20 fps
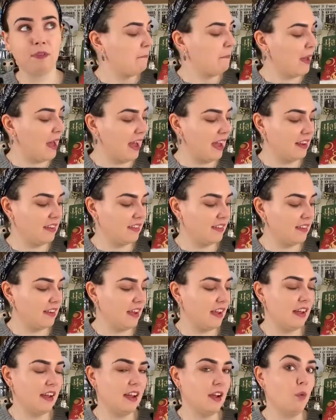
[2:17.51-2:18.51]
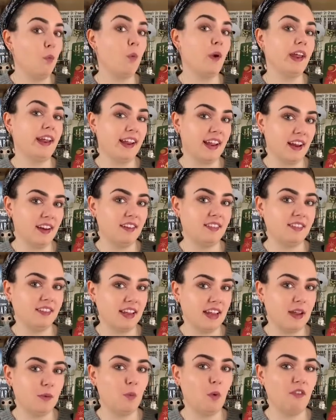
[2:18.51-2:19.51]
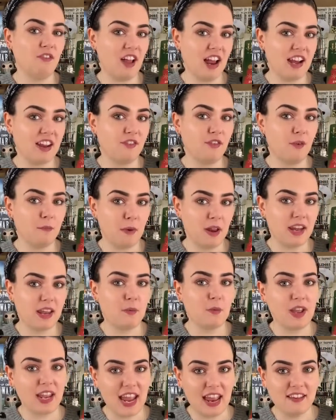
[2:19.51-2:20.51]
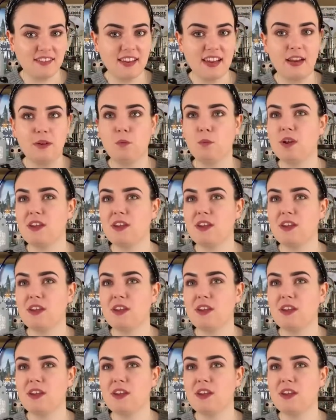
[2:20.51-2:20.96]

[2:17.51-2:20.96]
but we're gonna see what value for money we're getting.